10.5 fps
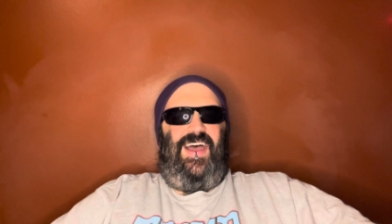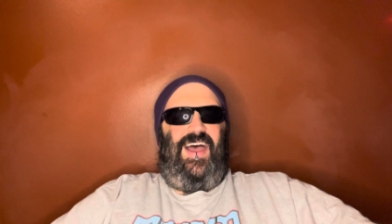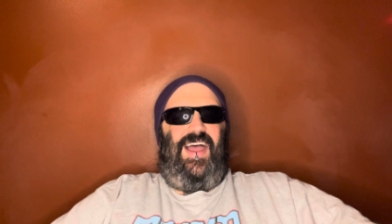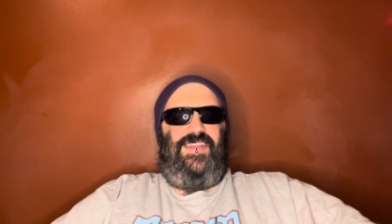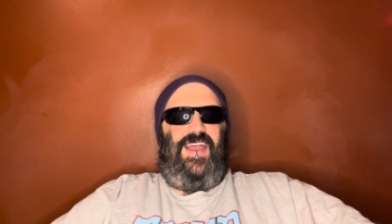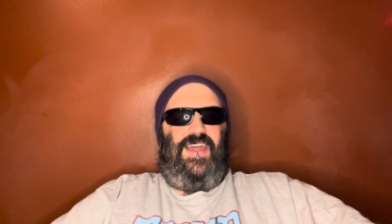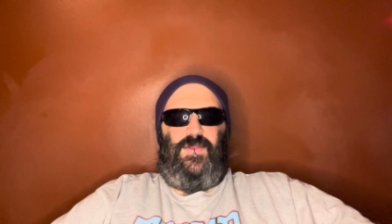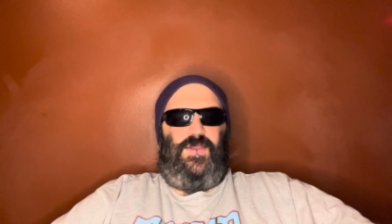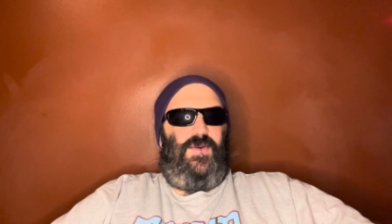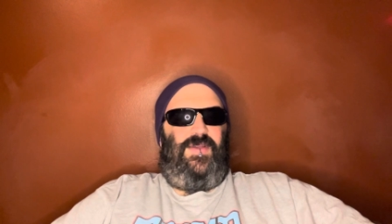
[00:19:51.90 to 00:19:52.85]
I, I
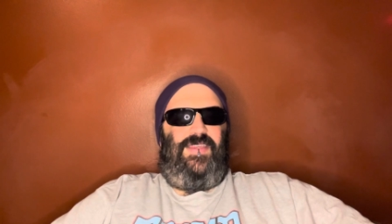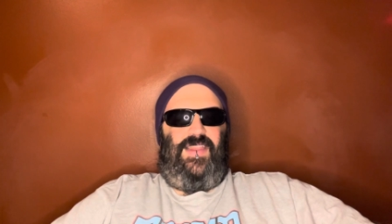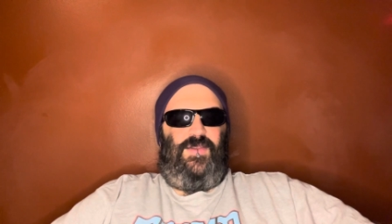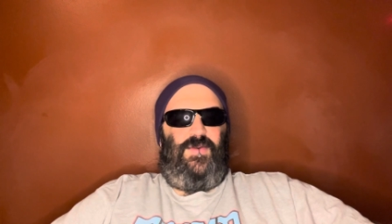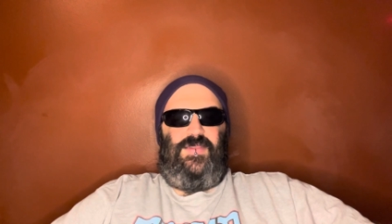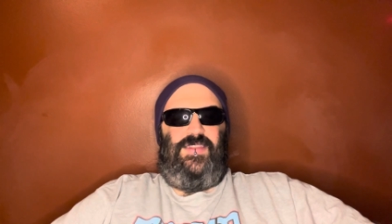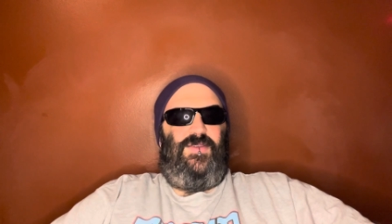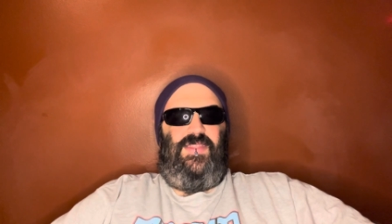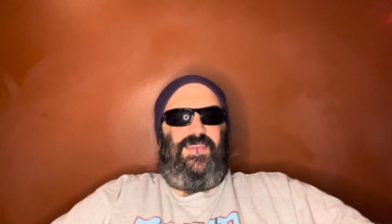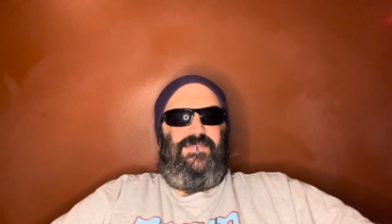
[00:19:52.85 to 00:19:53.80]
don't know what to, I don't know what to do
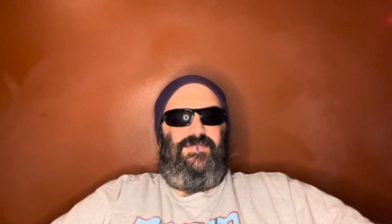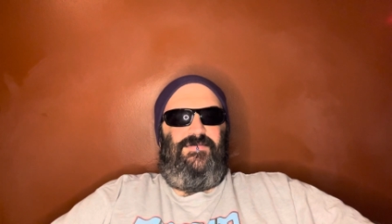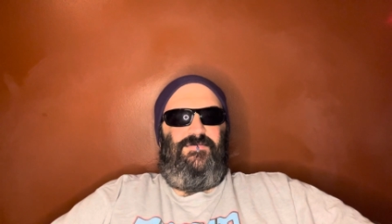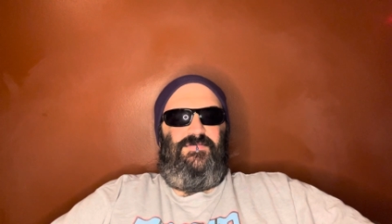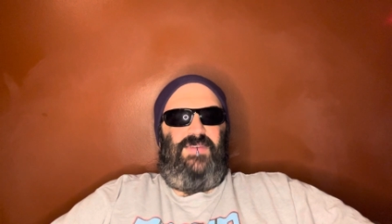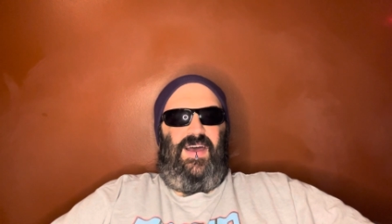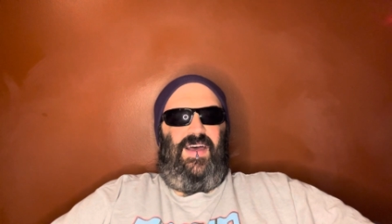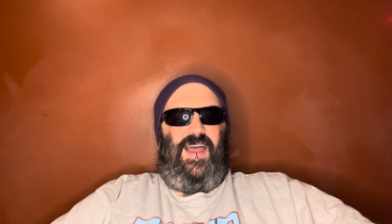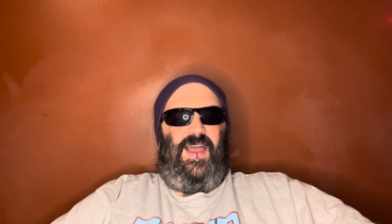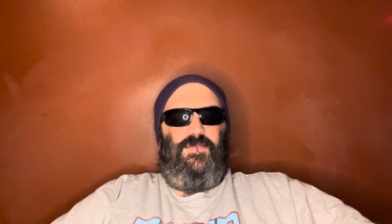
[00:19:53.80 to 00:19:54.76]
with it. Uh,
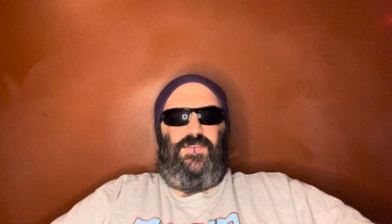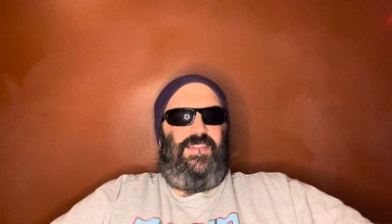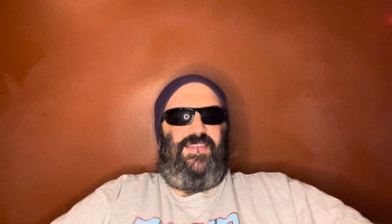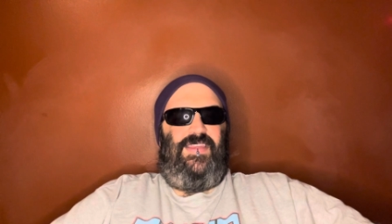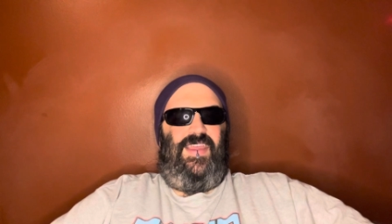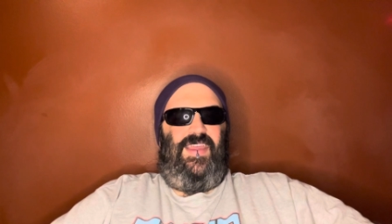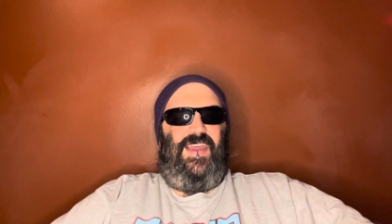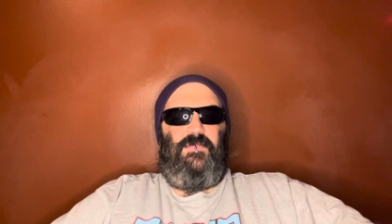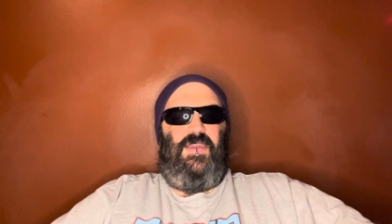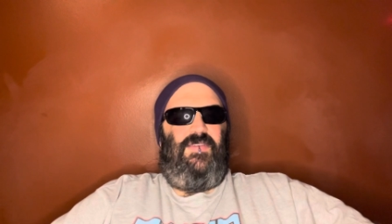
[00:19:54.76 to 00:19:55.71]
I'm just gonna say
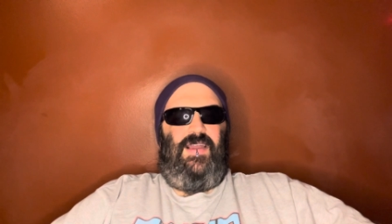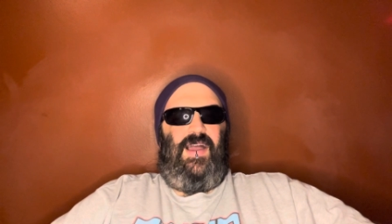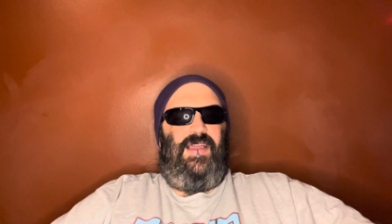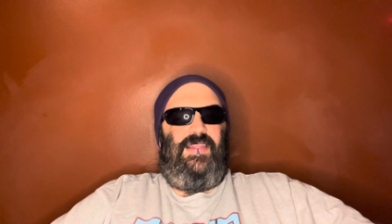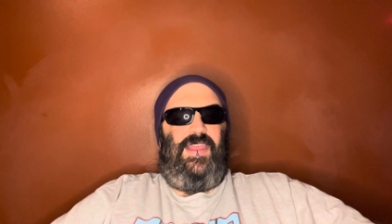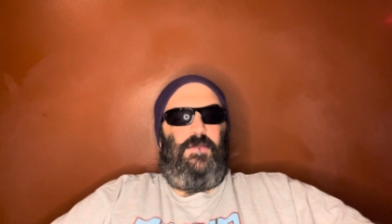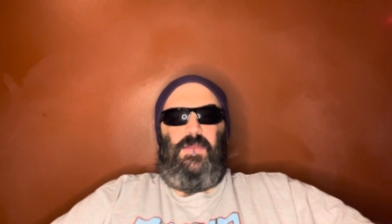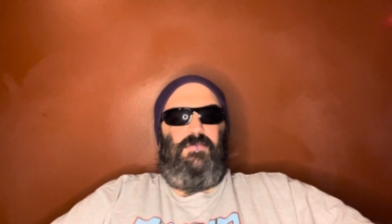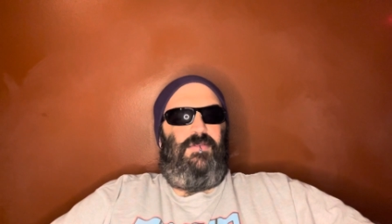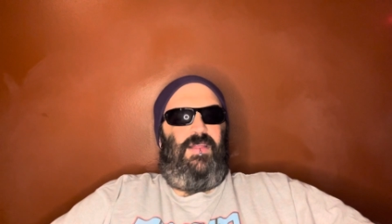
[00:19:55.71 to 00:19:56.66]
I'm giving Eileen a
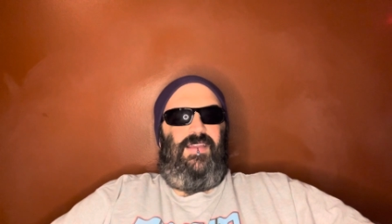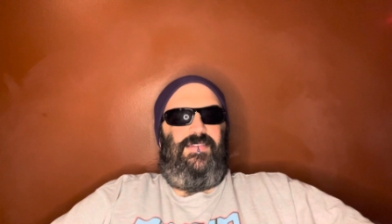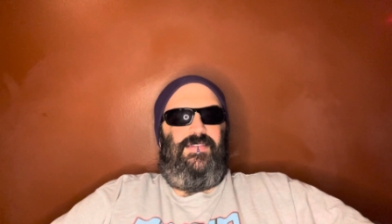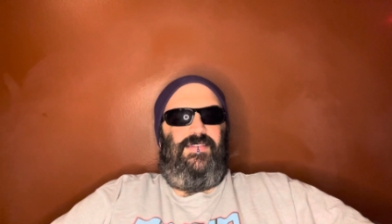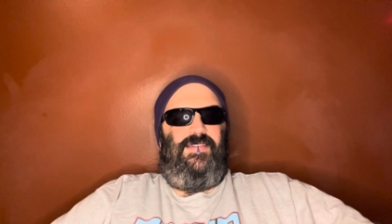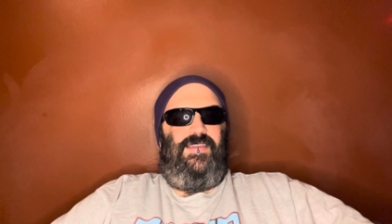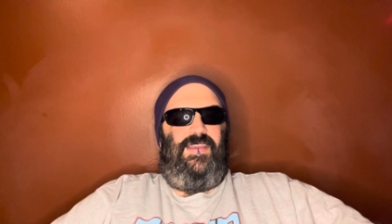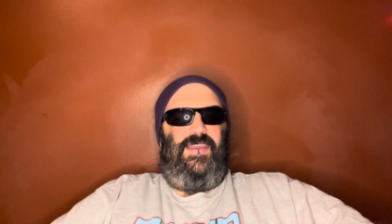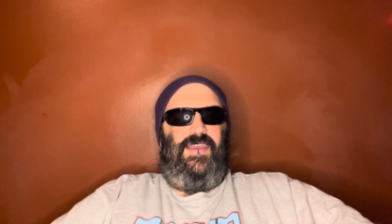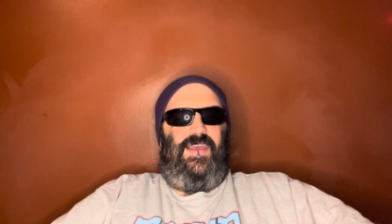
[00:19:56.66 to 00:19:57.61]
B plus.
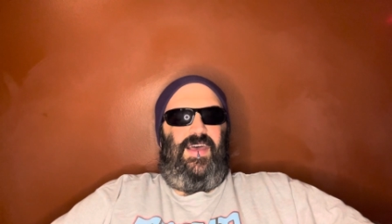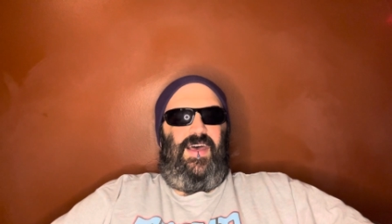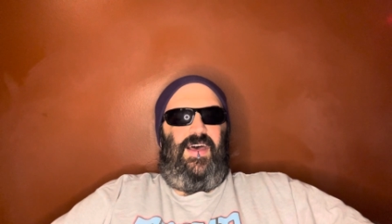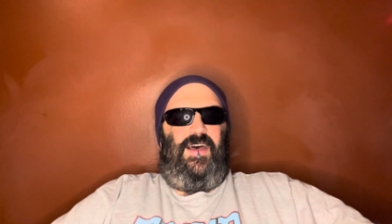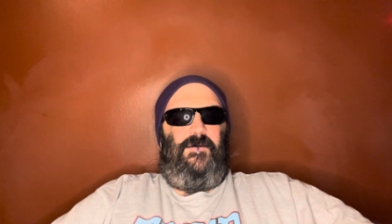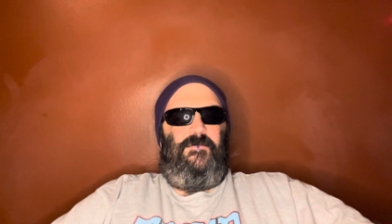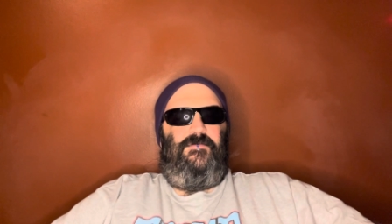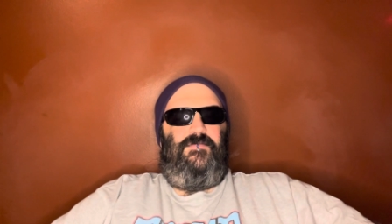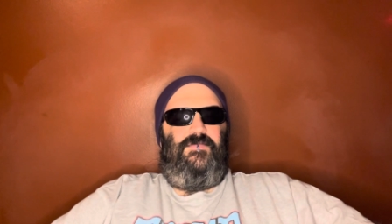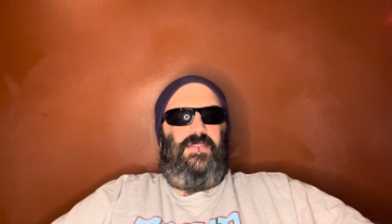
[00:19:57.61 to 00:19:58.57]

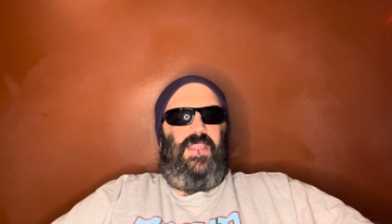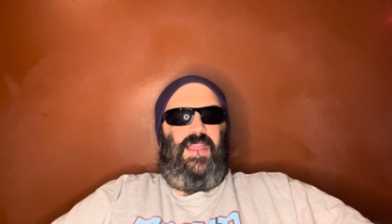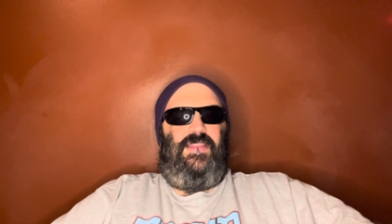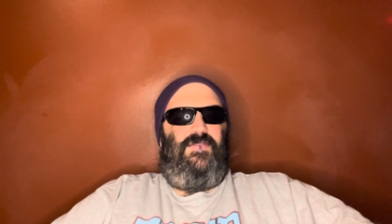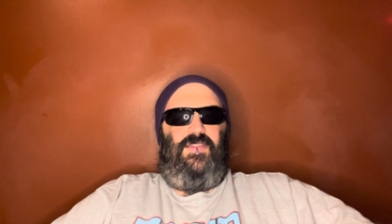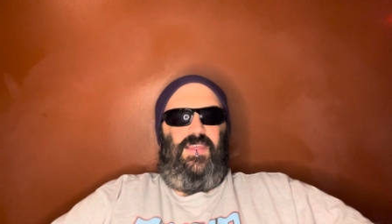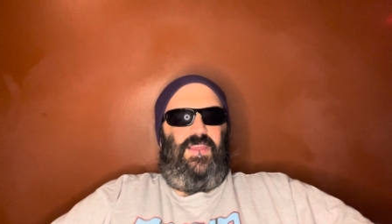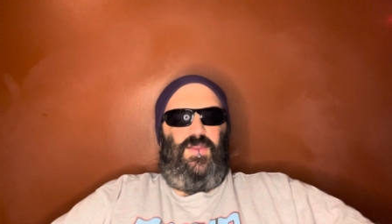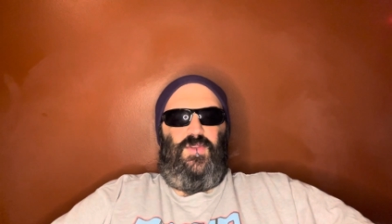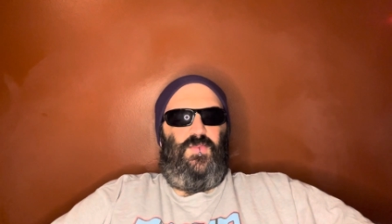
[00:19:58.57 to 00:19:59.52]
Um, I definitely
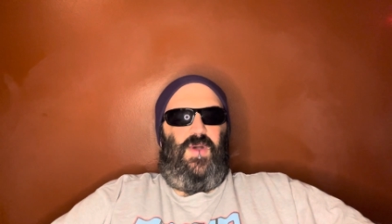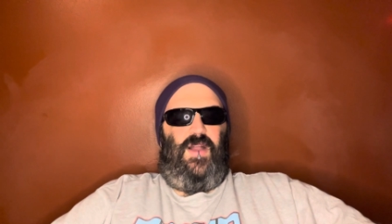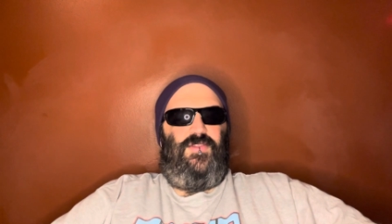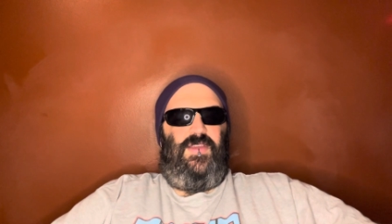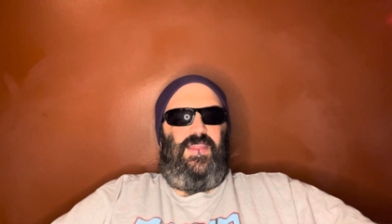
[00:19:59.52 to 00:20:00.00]
think you should watch it.